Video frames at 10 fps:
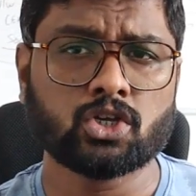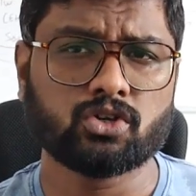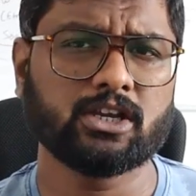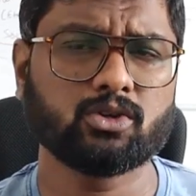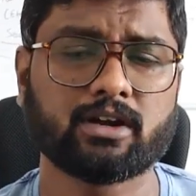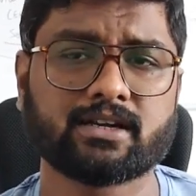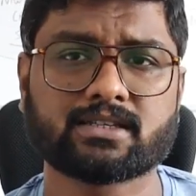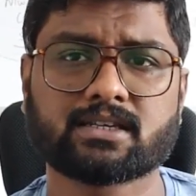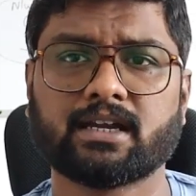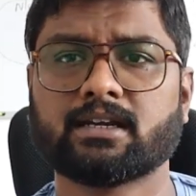You need to
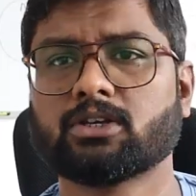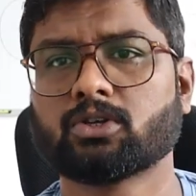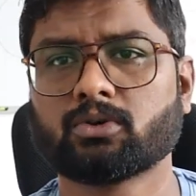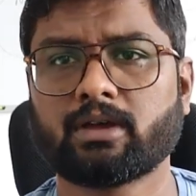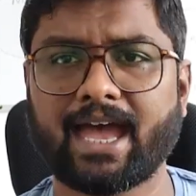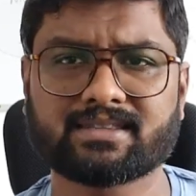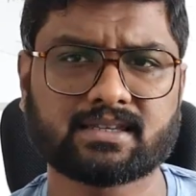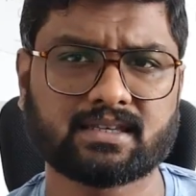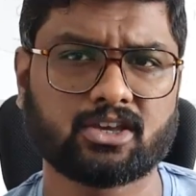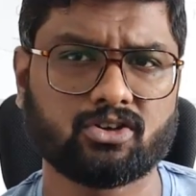understand, you know, as a
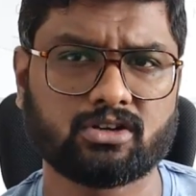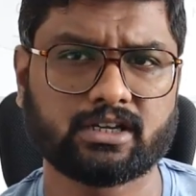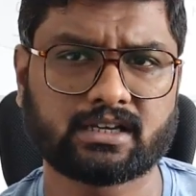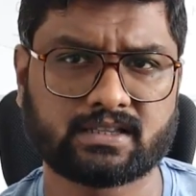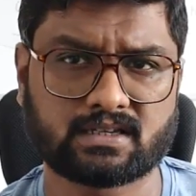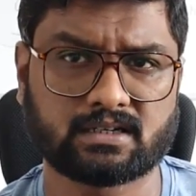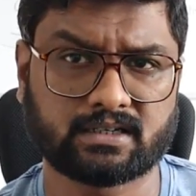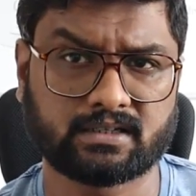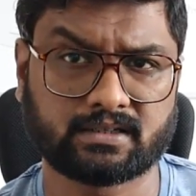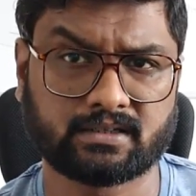security
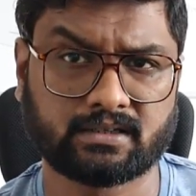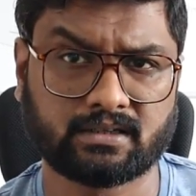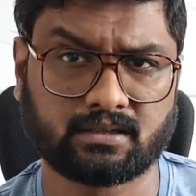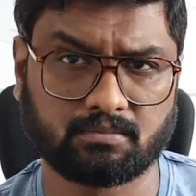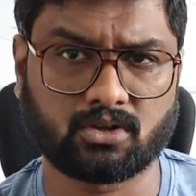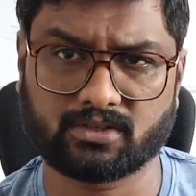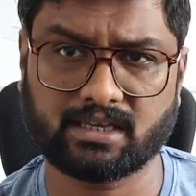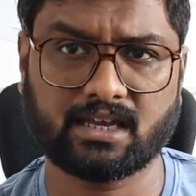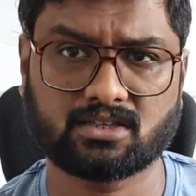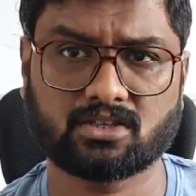consultant, because
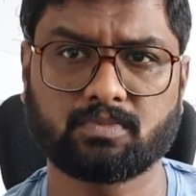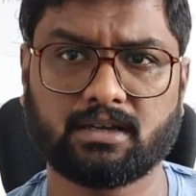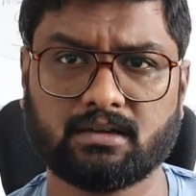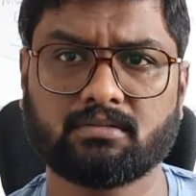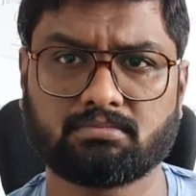C I S S P